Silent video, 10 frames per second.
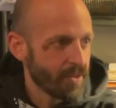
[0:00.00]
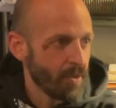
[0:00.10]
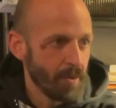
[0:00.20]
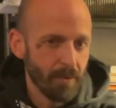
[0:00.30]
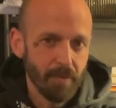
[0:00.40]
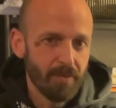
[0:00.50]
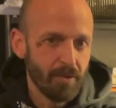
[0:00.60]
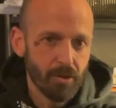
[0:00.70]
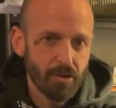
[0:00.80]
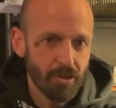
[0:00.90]
So
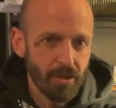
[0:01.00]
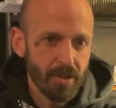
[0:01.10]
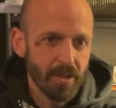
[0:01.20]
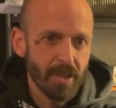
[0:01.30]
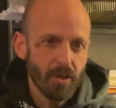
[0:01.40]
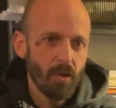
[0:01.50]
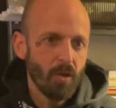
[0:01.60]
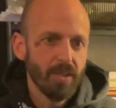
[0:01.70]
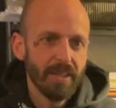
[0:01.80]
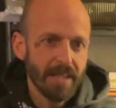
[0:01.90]
for sure, all
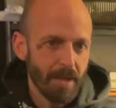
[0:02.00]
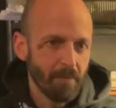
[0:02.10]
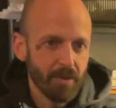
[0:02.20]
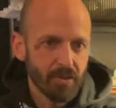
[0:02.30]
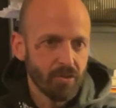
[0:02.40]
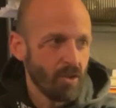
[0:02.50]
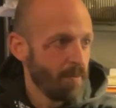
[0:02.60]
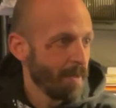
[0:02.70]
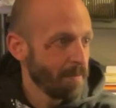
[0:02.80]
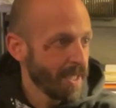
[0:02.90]
the time was Tom
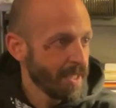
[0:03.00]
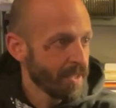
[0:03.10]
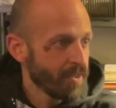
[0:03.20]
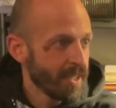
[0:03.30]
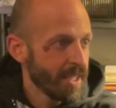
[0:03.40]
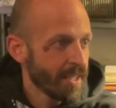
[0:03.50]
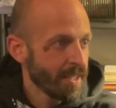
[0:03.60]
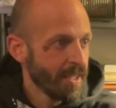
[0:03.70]
appearing on there,